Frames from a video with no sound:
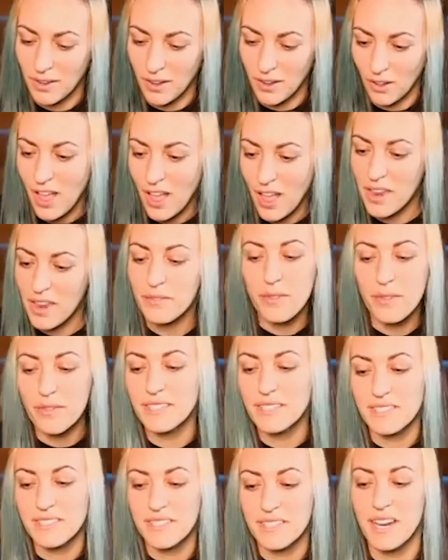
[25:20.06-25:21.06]
a lot of the
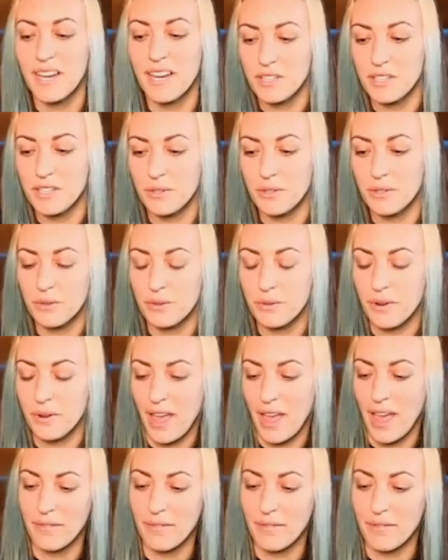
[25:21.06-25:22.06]
things that I do
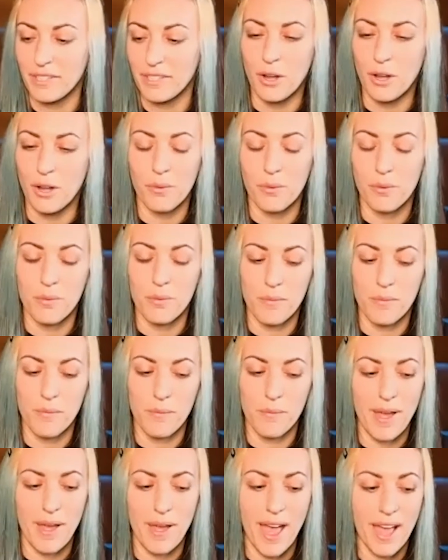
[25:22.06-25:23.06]
have to go
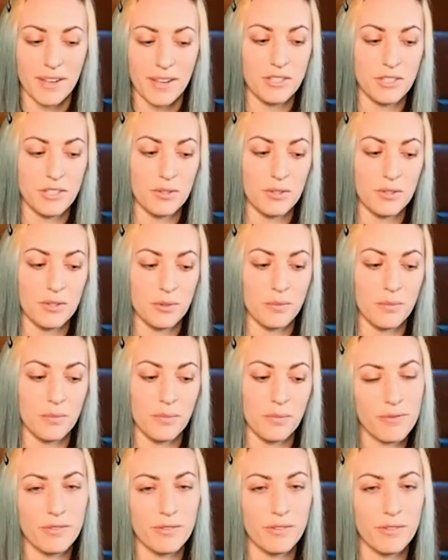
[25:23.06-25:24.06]
back to
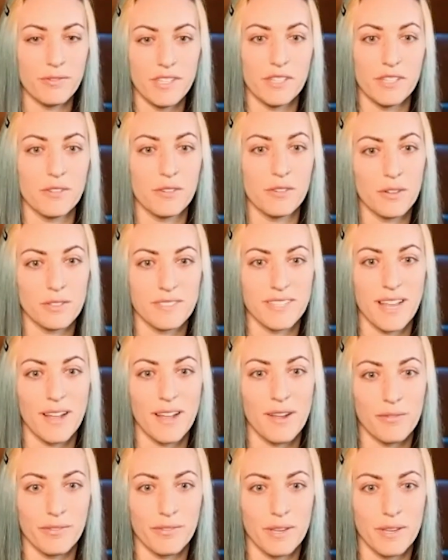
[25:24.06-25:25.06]
my 15-year-old
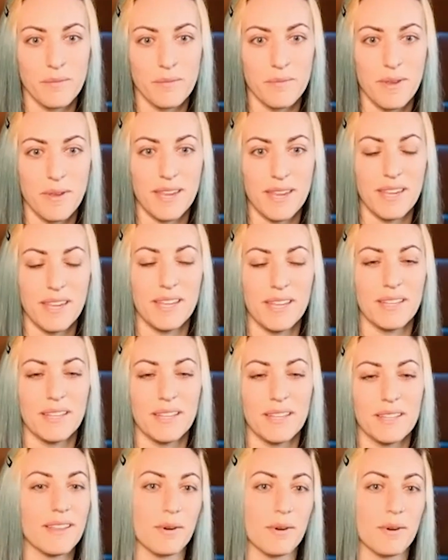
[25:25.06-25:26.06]
self in making
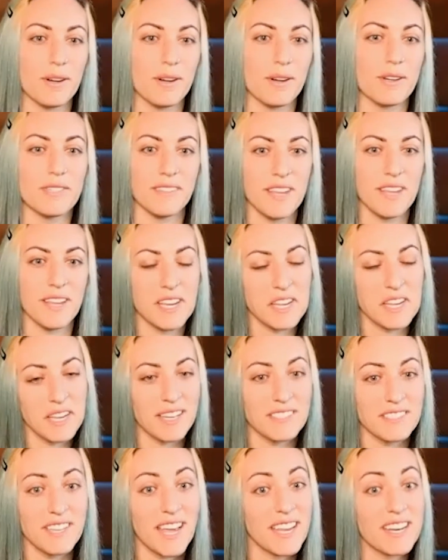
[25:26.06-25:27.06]
that person like
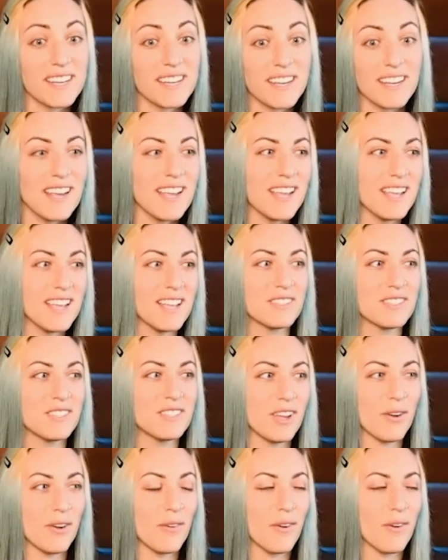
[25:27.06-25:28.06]
excited.
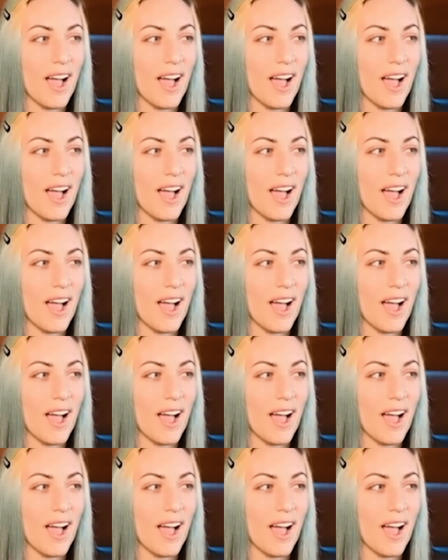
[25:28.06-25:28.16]
So